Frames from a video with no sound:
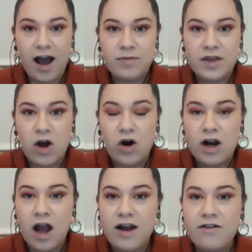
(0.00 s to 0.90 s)
The
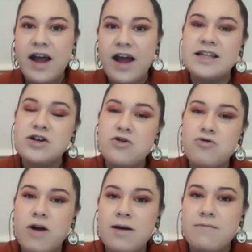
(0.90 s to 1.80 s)
online fair is a
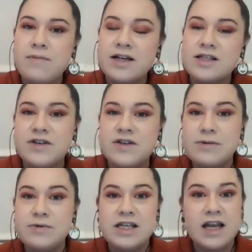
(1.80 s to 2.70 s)
great mix of
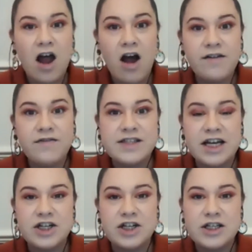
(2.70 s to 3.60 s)
exhibitor live
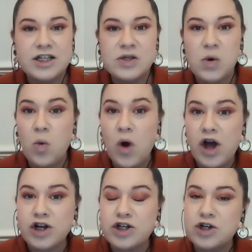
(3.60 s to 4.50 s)
sessions,
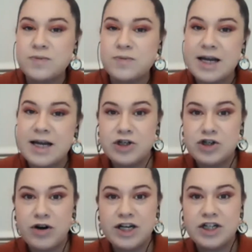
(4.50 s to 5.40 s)
workshops,
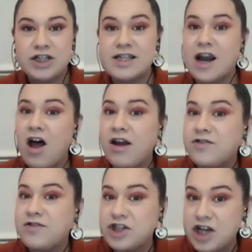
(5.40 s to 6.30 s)
demonstrations,
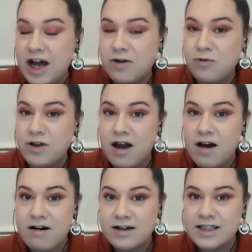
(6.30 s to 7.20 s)
live chat with our
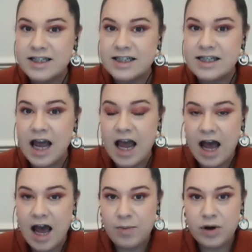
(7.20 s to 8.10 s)
artists,
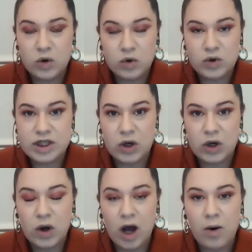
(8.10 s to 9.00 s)
but
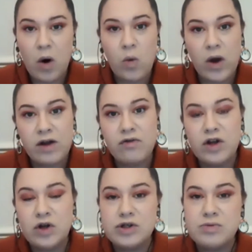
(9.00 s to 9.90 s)
also a way for
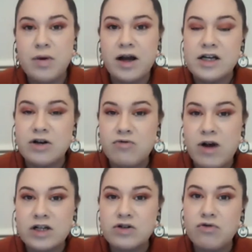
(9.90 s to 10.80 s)
you to buy
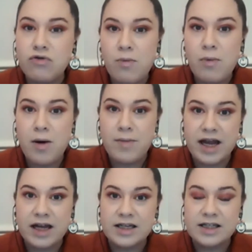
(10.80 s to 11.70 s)
direct from our
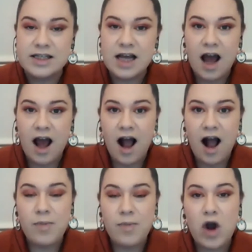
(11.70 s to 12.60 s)
makers
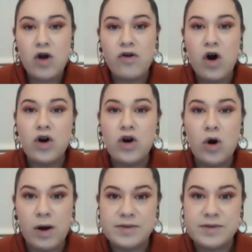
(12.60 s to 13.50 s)
over on our
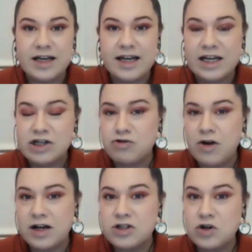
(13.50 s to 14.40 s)
website,
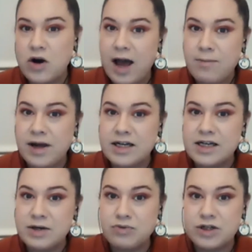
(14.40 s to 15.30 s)

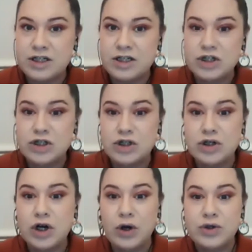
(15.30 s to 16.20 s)

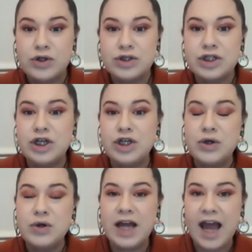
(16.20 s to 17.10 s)

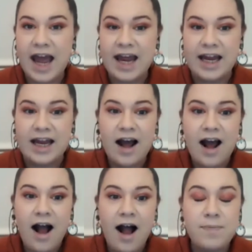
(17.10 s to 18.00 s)

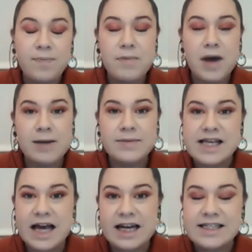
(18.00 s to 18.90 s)
interact.handmadeinbritain.co.uk. My name is
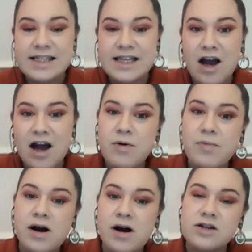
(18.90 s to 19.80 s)
Alice and I'm a
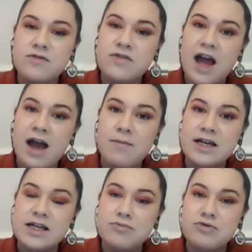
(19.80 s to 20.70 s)
part of the Handmade
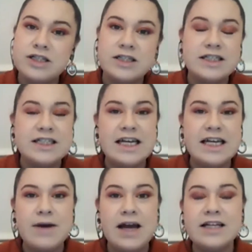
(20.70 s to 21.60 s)
in Britain
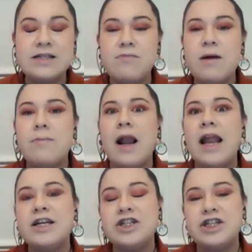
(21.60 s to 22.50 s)
team, and it's my
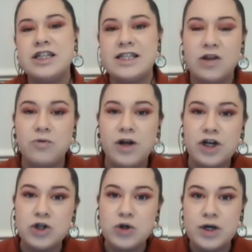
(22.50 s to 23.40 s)
pleasure to say that we are
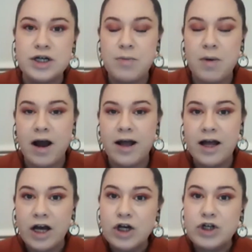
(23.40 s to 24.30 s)
joined by
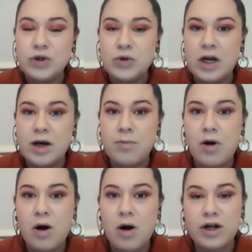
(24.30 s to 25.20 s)
jeweller
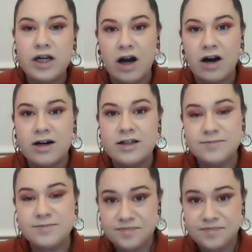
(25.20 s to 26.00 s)
Barbara Yarde